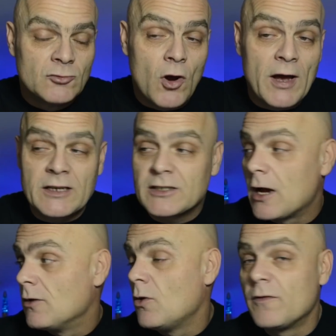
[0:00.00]
Right,
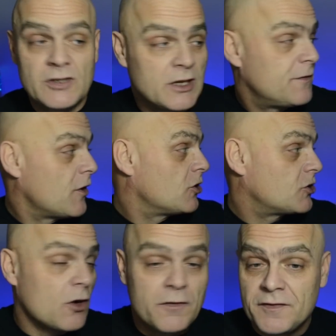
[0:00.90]
so obviously first
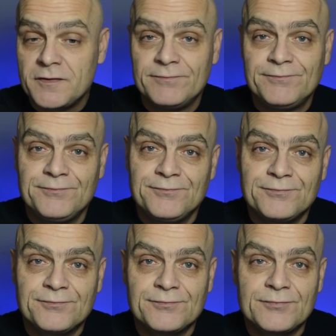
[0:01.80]
off,
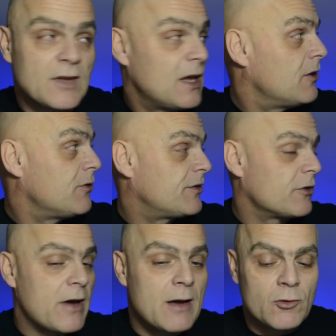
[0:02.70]
here is the
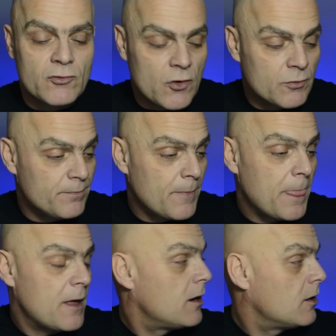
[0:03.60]
Ramble Room.
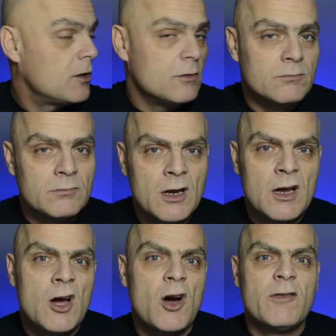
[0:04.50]

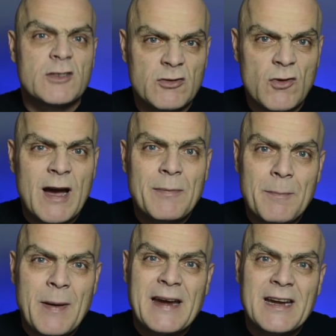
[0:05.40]
Obviously right up the
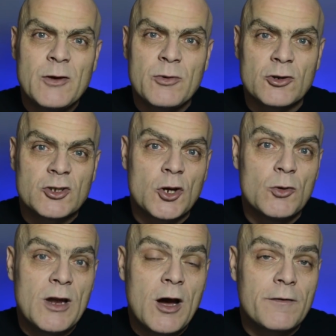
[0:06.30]
back there we've got two
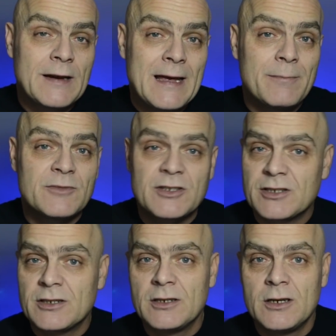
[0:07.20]
lava
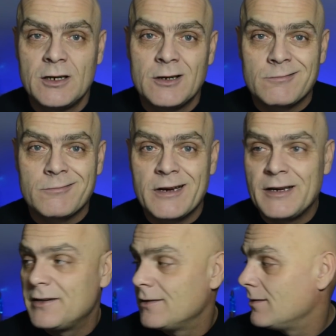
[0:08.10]
lamps,
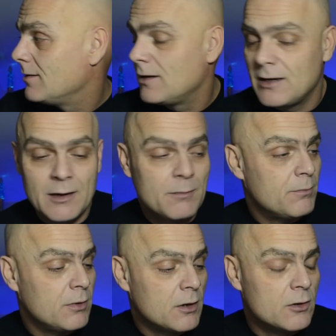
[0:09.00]
red and
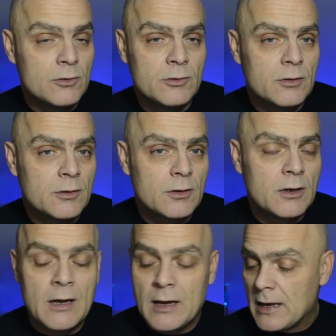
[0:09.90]
blue,
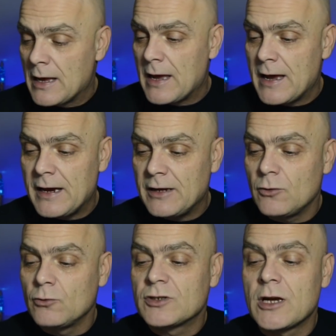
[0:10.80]
and
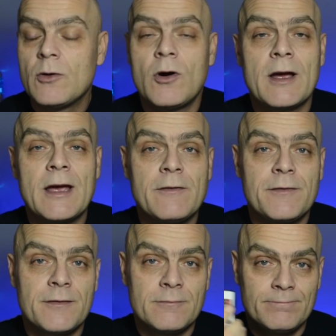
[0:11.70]
also I
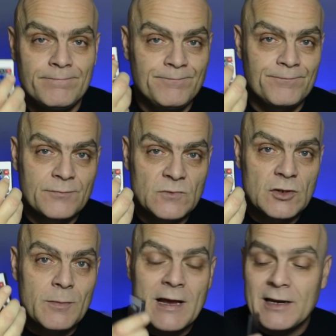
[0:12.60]
have
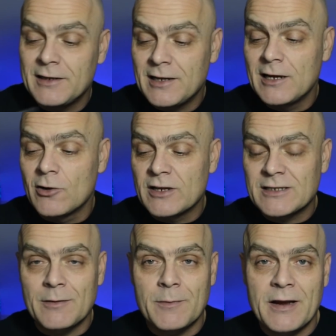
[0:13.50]
some LED lights
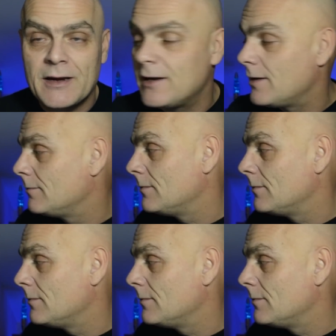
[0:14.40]
up the back there.